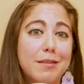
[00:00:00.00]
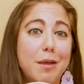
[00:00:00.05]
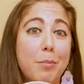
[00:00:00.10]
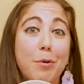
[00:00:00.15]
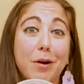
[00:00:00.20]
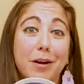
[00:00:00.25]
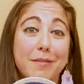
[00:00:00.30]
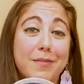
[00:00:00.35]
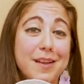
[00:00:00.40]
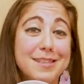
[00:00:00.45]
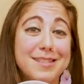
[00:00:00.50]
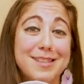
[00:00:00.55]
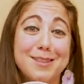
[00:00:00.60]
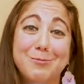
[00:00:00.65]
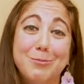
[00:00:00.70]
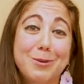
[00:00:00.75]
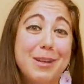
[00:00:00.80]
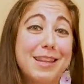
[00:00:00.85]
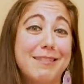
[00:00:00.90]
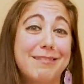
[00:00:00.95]
The pork floss
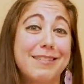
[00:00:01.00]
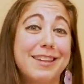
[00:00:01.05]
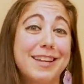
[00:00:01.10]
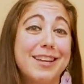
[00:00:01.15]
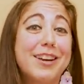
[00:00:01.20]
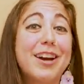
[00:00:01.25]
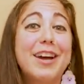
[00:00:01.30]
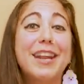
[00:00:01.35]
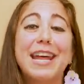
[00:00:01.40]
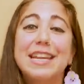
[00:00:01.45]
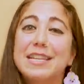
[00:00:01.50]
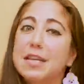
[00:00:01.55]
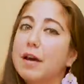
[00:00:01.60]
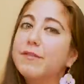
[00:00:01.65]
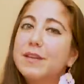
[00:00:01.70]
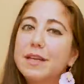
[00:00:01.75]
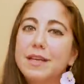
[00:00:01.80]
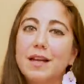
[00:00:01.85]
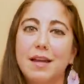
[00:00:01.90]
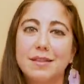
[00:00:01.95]
is really, really good and
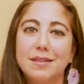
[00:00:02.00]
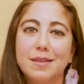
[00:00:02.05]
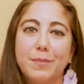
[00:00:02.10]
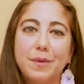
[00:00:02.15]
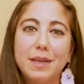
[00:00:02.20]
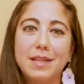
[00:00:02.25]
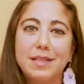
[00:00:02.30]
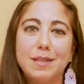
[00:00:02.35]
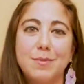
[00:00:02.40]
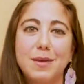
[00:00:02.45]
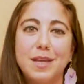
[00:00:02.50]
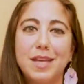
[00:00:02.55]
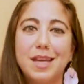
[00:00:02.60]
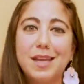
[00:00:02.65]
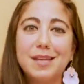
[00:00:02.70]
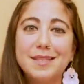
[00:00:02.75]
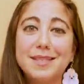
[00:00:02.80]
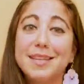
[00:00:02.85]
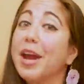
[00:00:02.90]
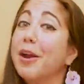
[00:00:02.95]
definitely not something to
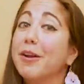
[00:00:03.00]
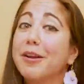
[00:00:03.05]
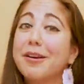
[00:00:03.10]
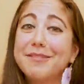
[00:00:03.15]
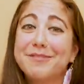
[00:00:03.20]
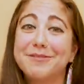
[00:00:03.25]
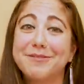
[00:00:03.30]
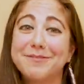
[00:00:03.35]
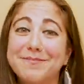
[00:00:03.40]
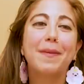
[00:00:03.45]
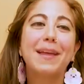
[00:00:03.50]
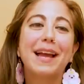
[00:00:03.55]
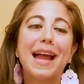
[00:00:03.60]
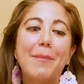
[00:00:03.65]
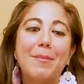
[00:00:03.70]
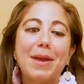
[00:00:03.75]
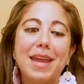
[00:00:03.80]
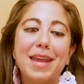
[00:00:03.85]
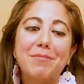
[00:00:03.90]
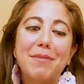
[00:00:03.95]
be scared of. Like
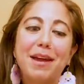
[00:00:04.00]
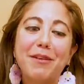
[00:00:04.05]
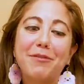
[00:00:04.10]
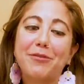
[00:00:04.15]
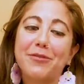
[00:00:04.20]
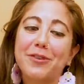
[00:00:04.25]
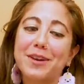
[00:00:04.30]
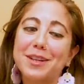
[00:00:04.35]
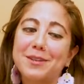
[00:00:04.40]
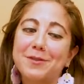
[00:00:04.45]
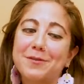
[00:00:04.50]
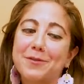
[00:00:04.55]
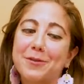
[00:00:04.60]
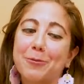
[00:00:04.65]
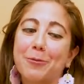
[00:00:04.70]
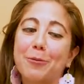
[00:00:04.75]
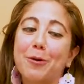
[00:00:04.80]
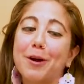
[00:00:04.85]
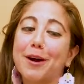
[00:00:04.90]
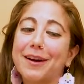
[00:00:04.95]
I'm in my fridge
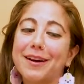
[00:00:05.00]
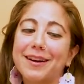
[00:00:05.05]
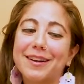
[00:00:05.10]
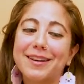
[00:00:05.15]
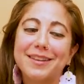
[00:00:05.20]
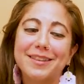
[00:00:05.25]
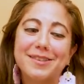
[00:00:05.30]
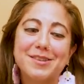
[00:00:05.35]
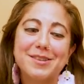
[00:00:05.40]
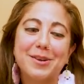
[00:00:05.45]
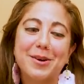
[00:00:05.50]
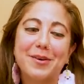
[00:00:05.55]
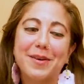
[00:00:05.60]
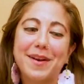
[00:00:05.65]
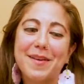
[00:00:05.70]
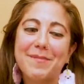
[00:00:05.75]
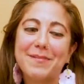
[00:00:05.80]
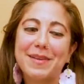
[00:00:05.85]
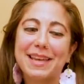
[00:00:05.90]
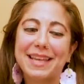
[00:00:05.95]
for work. Do you know
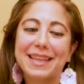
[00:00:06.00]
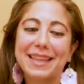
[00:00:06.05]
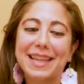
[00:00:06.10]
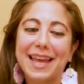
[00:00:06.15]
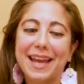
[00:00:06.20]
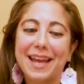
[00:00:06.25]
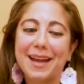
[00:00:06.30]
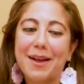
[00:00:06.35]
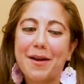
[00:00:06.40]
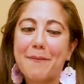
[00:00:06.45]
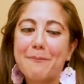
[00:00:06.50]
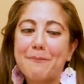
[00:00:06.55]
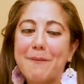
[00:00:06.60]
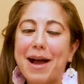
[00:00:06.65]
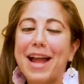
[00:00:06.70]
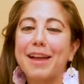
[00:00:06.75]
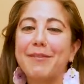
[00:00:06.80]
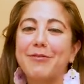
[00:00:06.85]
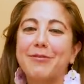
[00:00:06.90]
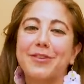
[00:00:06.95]
what I mean? Like
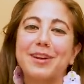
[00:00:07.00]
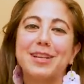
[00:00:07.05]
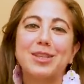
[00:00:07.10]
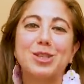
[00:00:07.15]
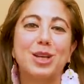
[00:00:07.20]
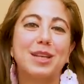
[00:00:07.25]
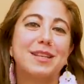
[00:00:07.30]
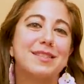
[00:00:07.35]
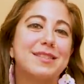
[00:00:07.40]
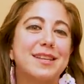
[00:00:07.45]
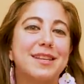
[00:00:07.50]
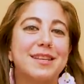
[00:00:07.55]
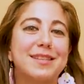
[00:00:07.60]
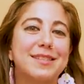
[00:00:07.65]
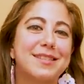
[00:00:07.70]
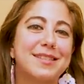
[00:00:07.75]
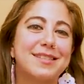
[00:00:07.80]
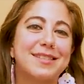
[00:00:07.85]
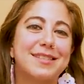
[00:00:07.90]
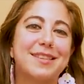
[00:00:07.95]
my fridge
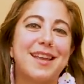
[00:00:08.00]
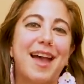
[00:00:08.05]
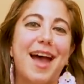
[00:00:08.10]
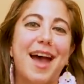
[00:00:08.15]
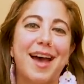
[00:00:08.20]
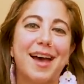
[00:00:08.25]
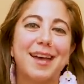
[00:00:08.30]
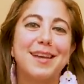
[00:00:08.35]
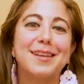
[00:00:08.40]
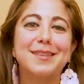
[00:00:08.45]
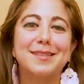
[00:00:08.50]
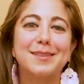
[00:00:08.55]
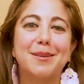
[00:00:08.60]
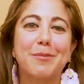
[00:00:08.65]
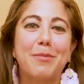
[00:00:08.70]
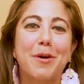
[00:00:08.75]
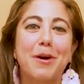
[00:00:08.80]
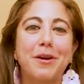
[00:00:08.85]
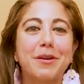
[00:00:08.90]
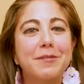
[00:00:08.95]
exists as
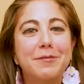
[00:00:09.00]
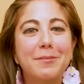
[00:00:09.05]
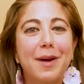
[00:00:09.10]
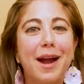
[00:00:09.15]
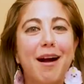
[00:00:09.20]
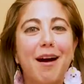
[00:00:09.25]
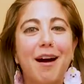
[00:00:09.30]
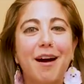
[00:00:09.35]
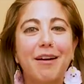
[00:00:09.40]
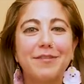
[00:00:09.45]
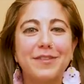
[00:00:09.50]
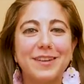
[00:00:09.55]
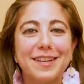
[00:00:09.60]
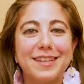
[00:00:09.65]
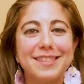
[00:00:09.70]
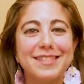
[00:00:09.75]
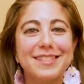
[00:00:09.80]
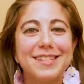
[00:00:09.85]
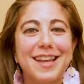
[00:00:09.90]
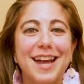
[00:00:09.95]
part of my
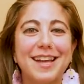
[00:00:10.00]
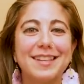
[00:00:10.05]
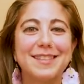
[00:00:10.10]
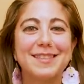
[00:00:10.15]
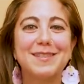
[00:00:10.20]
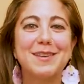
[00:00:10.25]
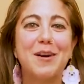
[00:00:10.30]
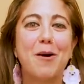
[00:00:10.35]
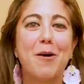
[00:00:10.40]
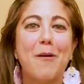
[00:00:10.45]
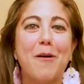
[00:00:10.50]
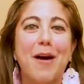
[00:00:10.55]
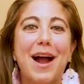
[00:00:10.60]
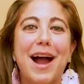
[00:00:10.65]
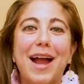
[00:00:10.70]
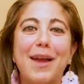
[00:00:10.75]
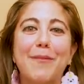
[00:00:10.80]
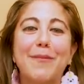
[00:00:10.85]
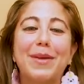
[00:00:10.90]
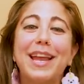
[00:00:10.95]
office. And so
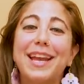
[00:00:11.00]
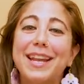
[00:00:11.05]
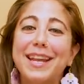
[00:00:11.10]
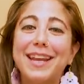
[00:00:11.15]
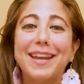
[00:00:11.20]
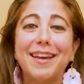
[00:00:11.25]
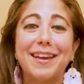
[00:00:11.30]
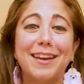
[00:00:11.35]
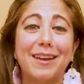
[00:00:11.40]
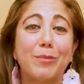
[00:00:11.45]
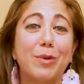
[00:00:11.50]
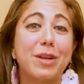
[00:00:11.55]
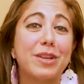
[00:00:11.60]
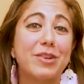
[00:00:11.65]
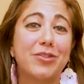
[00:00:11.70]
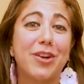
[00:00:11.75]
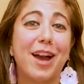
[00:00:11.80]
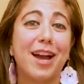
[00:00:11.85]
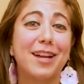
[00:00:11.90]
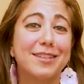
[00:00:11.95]
I'm in it and I'm
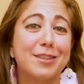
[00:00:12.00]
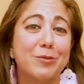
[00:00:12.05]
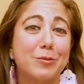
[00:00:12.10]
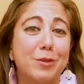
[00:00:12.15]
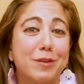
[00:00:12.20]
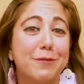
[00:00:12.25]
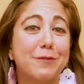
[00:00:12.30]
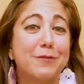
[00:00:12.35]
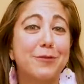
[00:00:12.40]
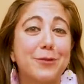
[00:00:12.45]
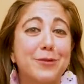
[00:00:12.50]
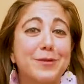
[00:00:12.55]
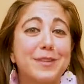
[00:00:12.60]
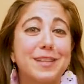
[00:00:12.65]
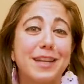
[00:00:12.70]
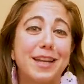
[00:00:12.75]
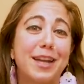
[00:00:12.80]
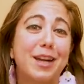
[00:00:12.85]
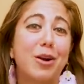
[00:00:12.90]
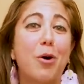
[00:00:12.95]
interacting with the foods
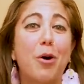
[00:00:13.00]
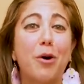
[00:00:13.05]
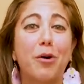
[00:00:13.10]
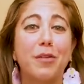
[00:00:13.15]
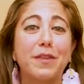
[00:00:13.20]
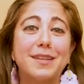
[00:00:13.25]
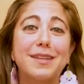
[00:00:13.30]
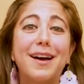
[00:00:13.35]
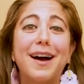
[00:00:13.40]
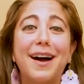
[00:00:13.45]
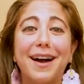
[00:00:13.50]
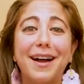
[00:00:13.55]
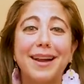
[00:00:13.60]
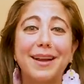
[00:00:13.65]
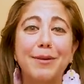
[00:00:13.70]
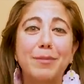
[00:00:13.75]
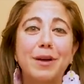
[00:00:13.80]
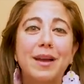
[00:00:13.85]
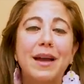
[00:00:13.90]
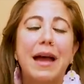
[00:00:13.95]
in it all the
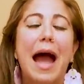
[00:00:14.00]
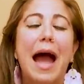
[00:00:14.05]
time.